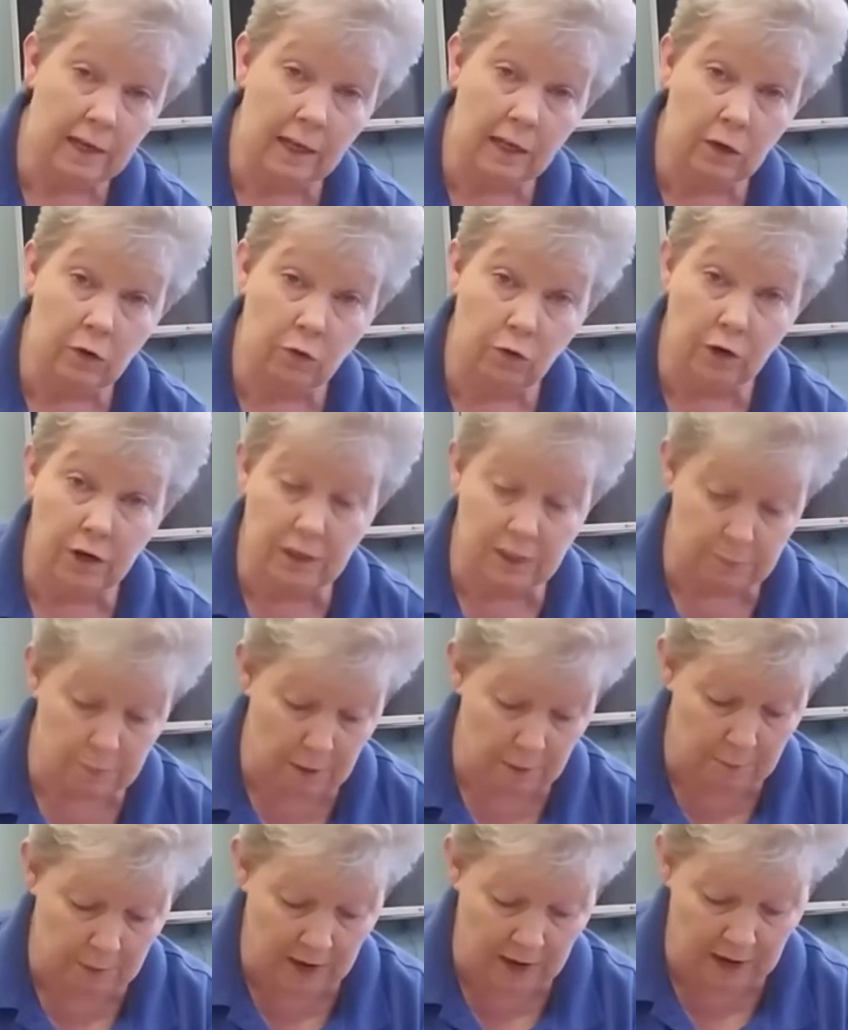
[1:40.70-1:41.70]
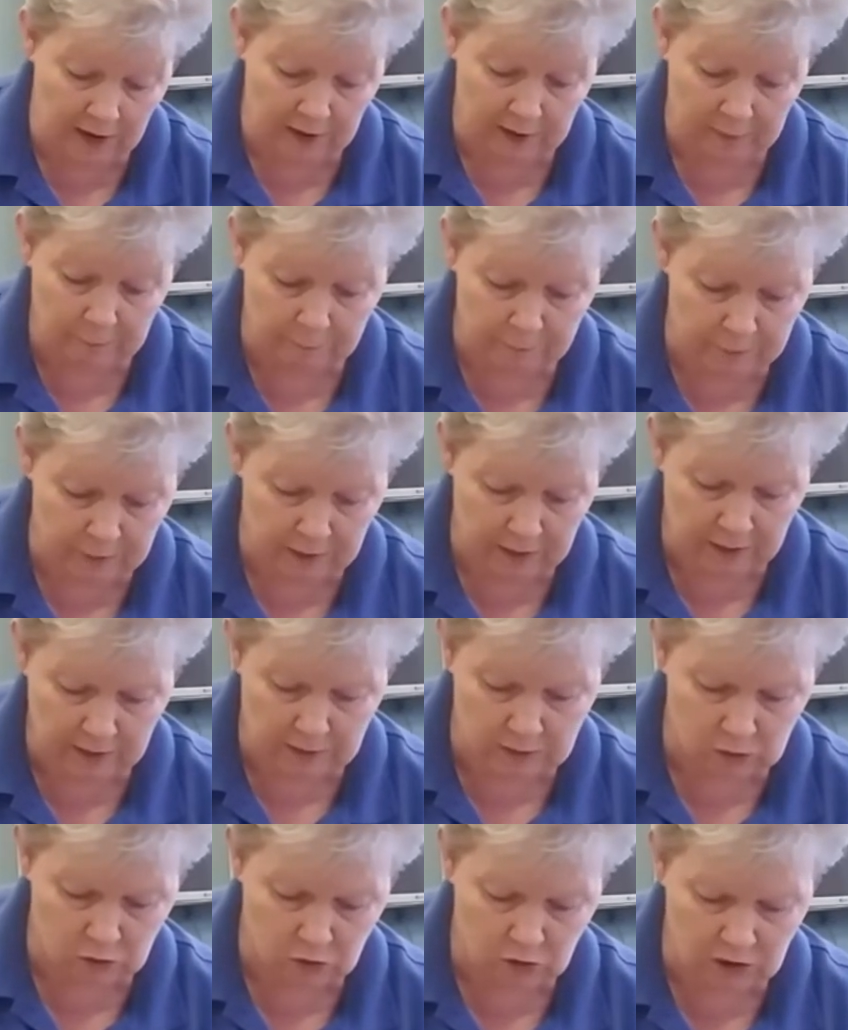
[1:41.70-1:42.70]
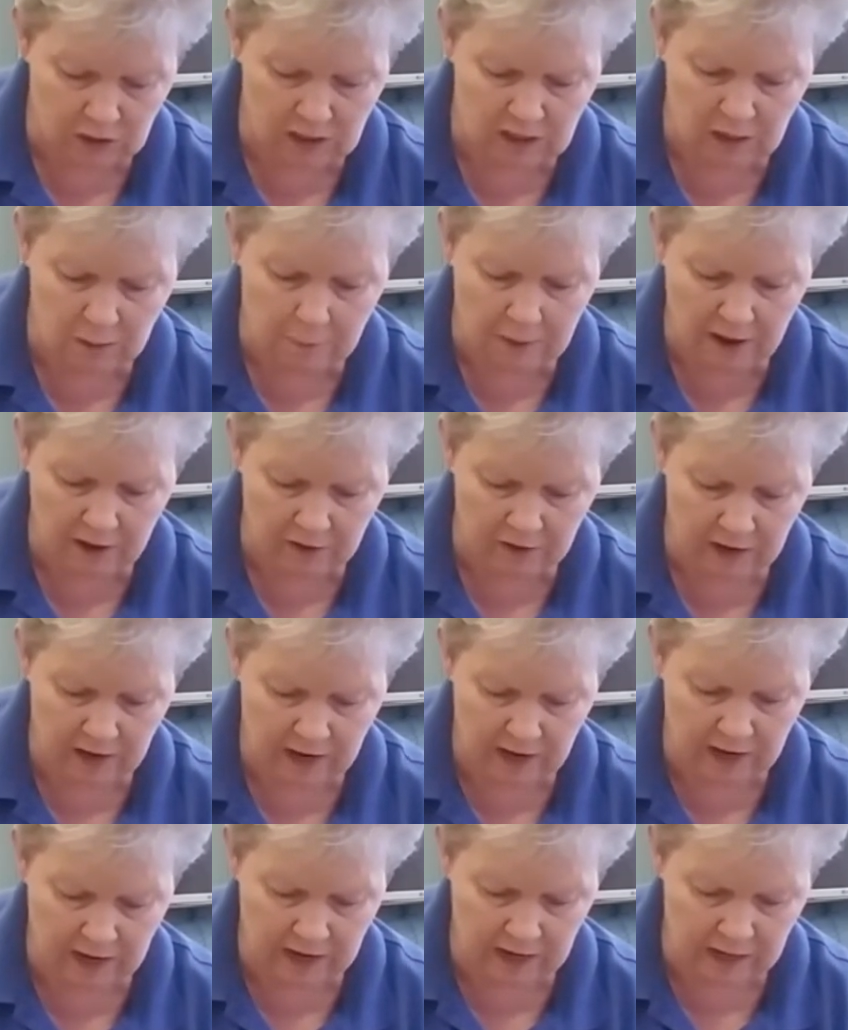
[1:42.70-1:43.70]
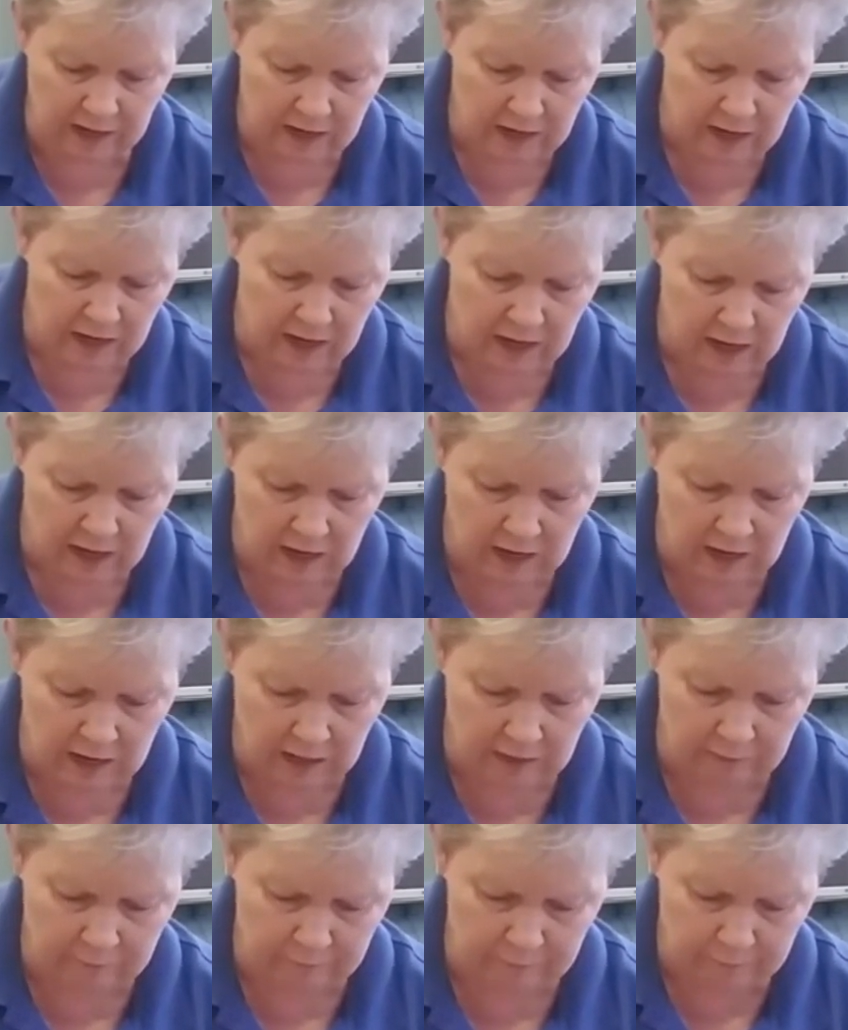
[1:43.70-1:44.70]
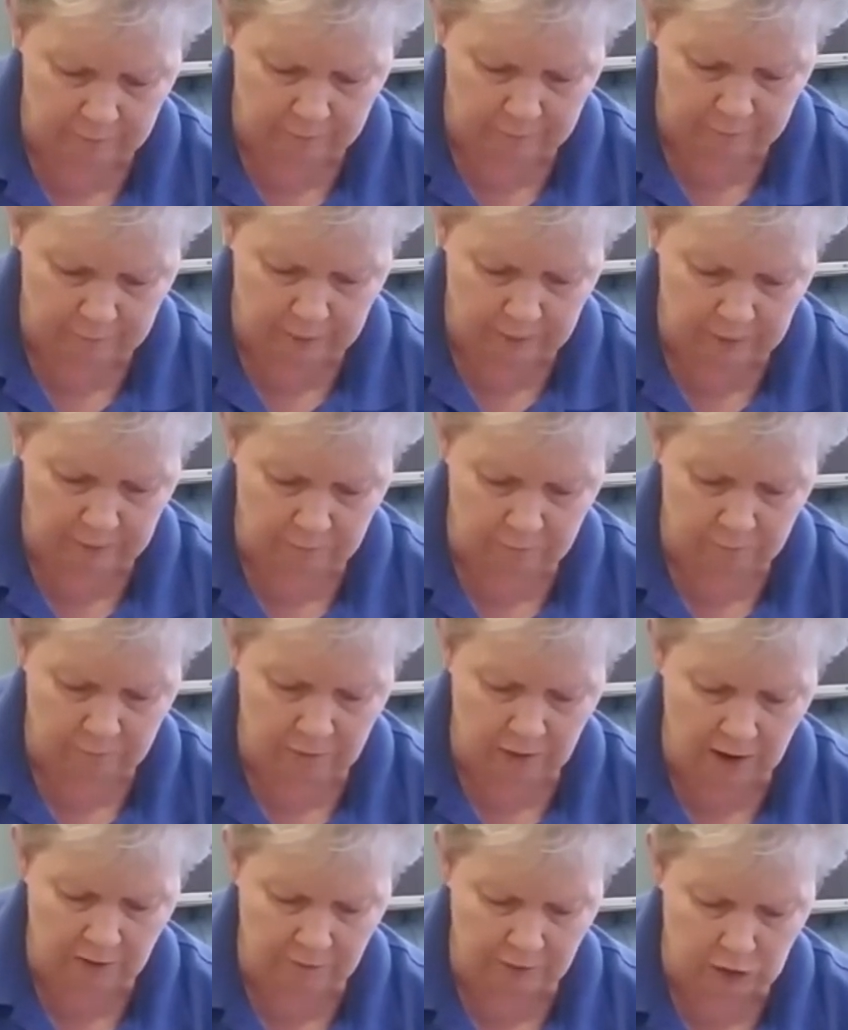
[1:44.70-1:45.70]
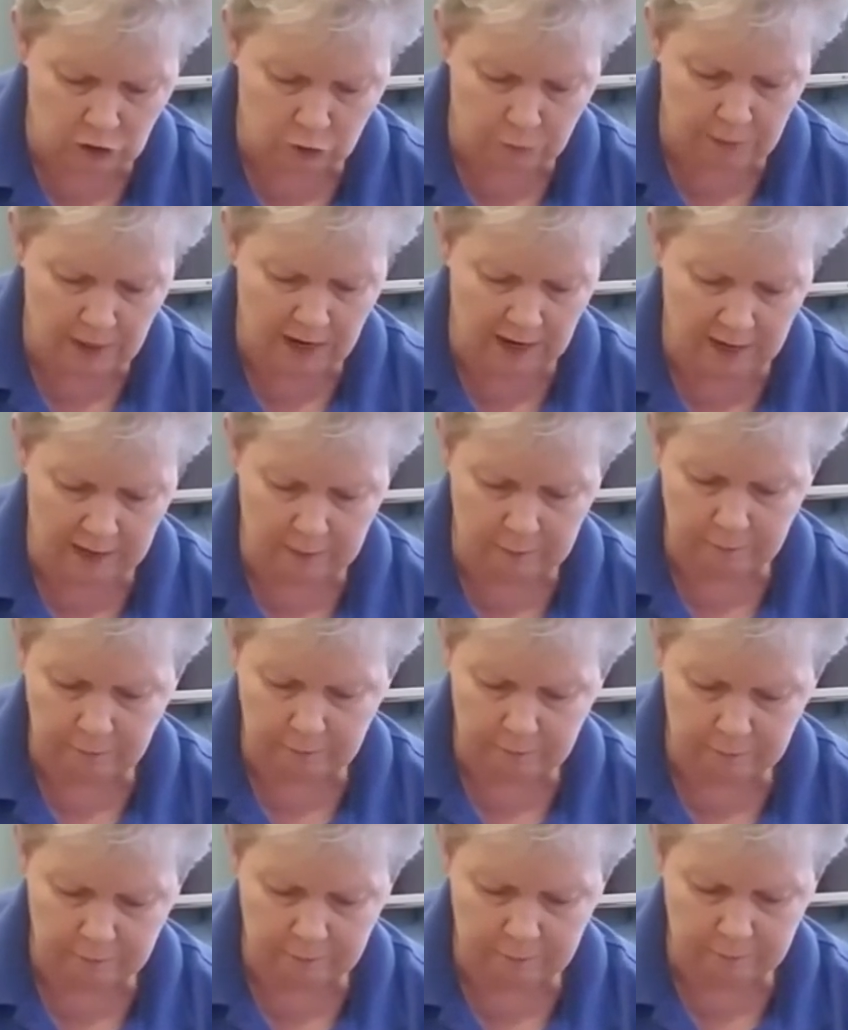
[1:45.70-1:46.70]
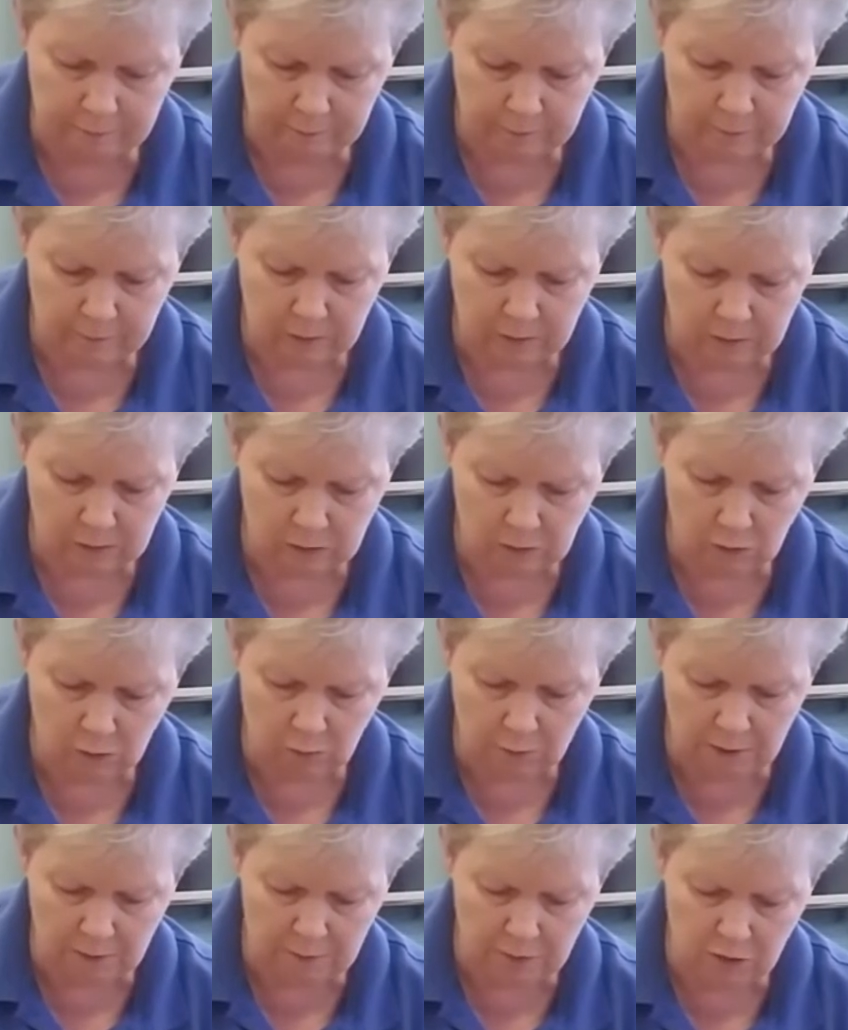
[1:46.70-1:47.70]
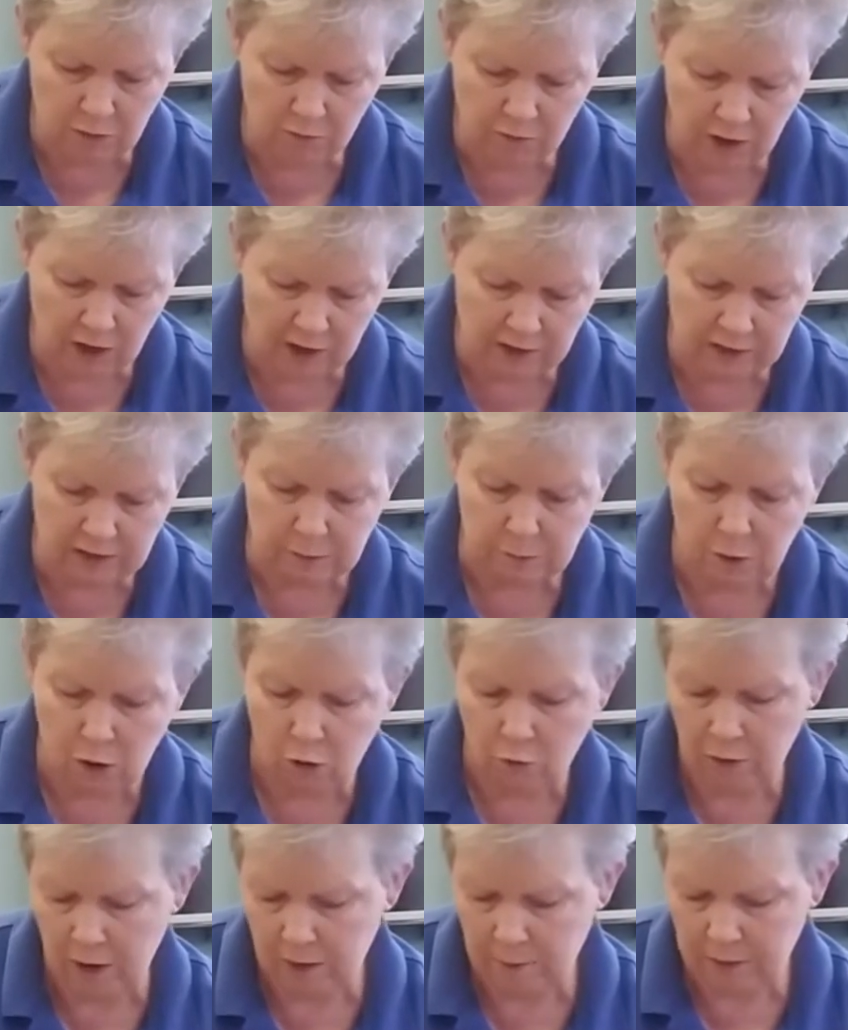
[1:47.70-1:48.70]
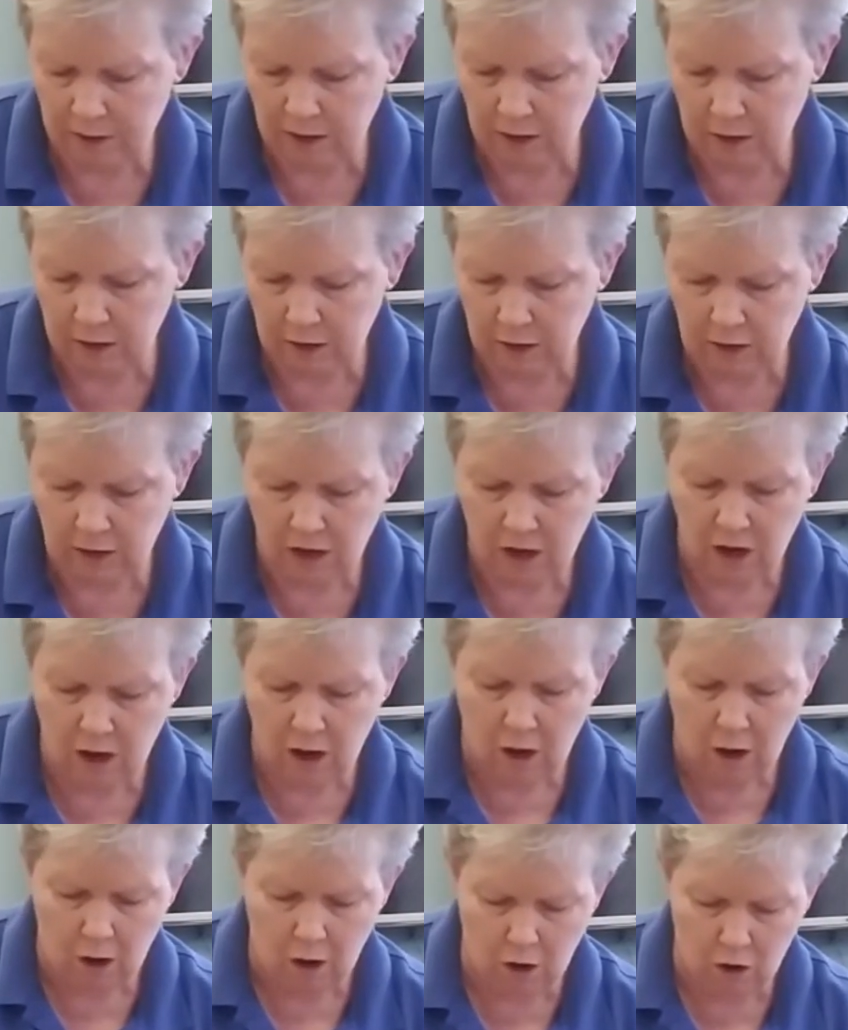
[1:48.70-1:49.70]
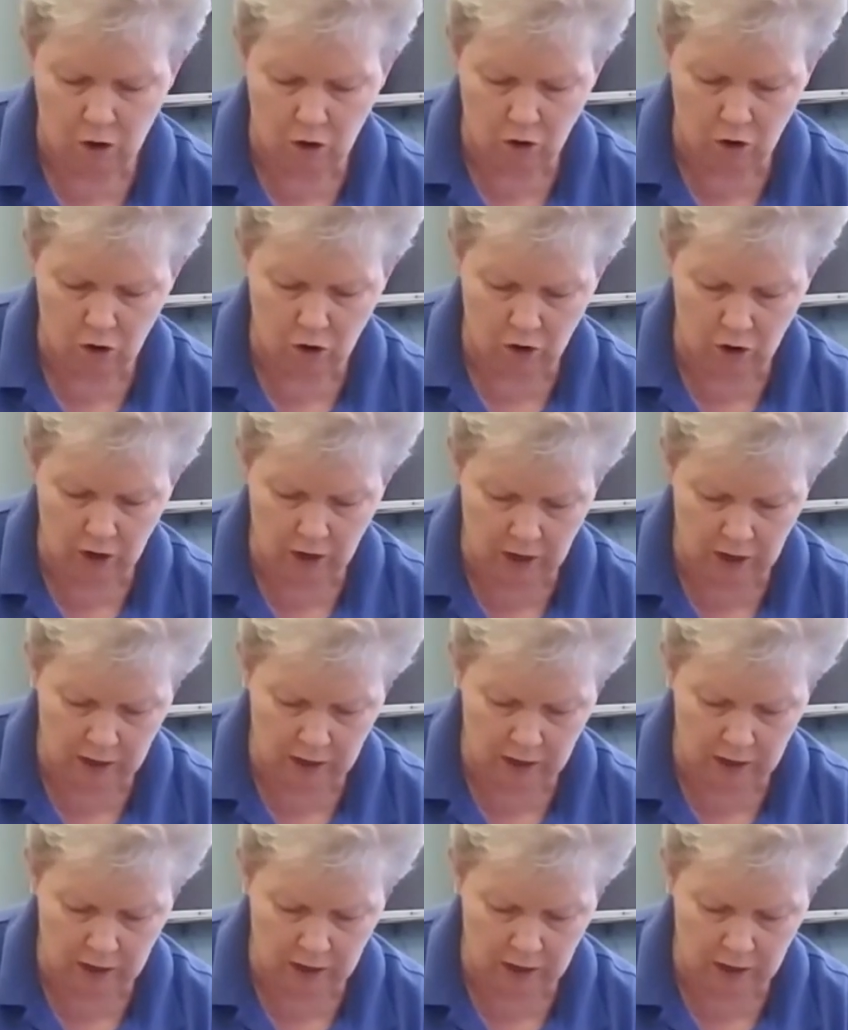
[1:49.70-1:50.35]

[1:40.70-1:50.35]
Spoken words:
grease my pan, so you need about a 5-inch pan. So maybe you've got a small ramekin or